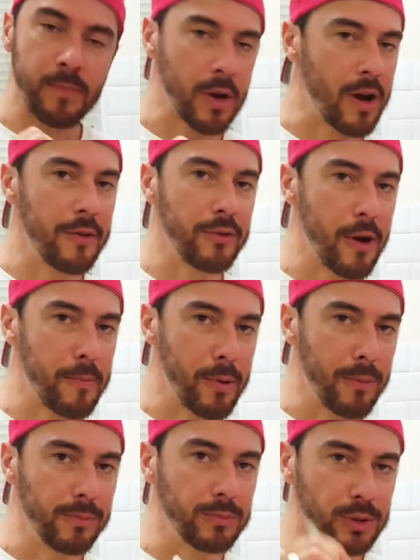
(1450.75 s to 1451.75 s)
I have no
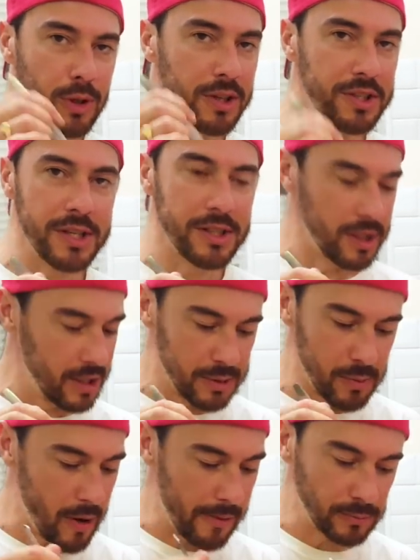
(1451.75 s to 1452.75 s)
problems digesting it as
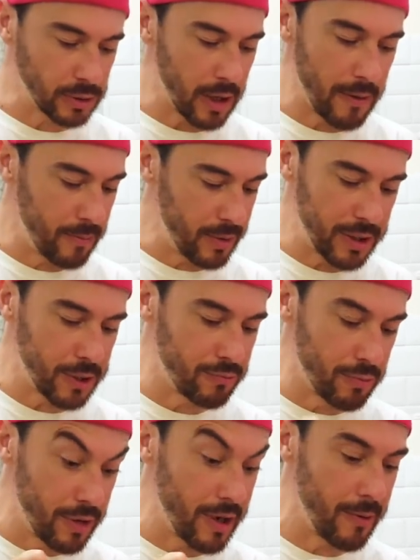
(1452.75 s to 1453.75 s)
well. So this is
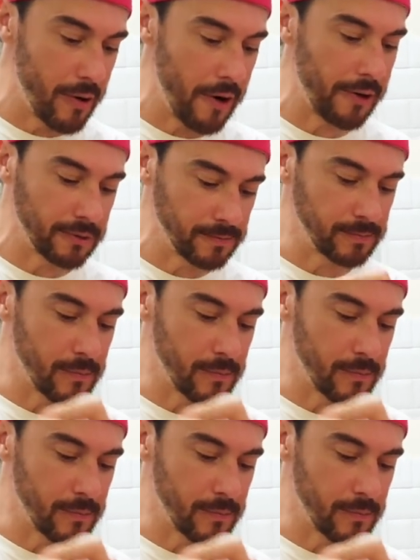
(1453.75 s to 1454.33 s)
really nice.